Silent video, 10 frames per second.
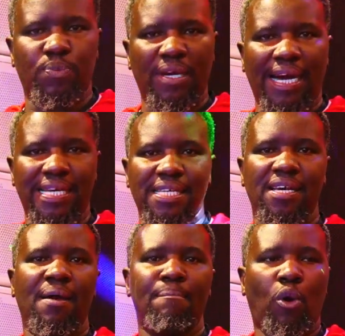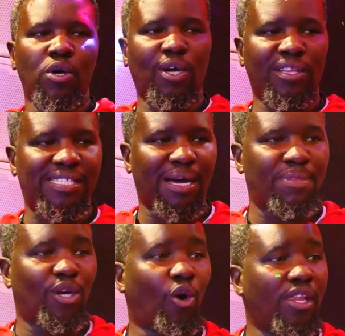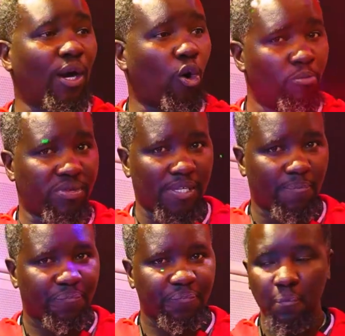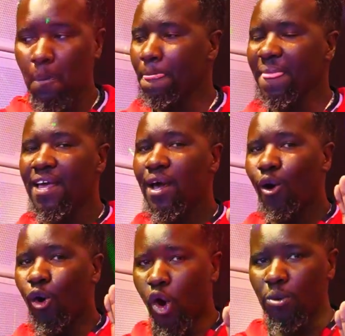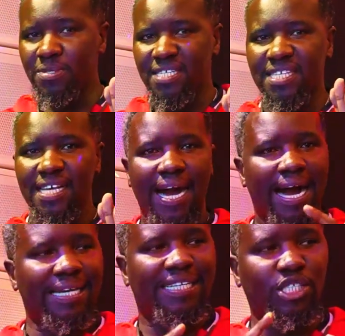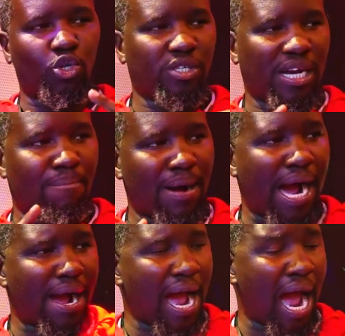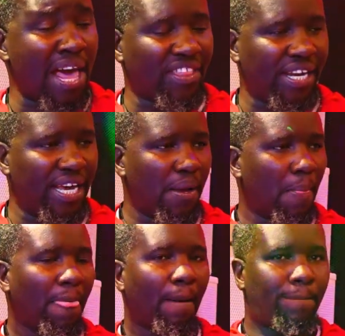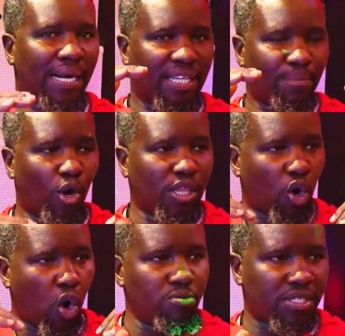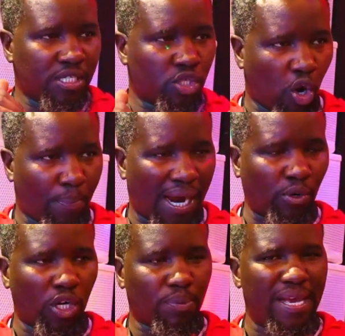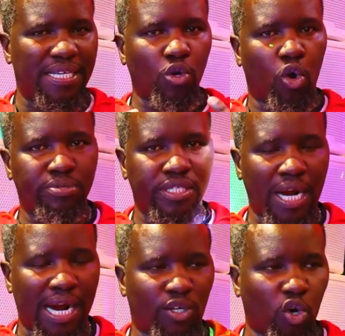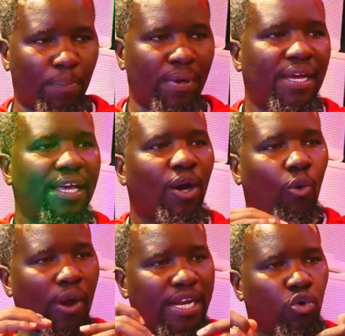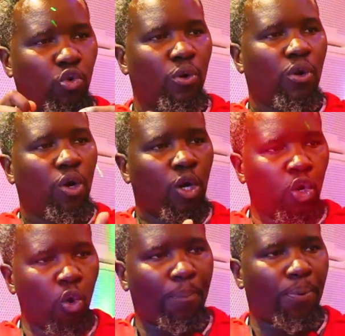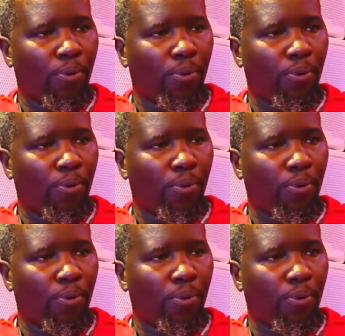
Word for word: speakers, because there's something called the ohms. Ohms, I'll teach you some other day, but the more the ohms drop. And what makes ohms uh, drop? When you loop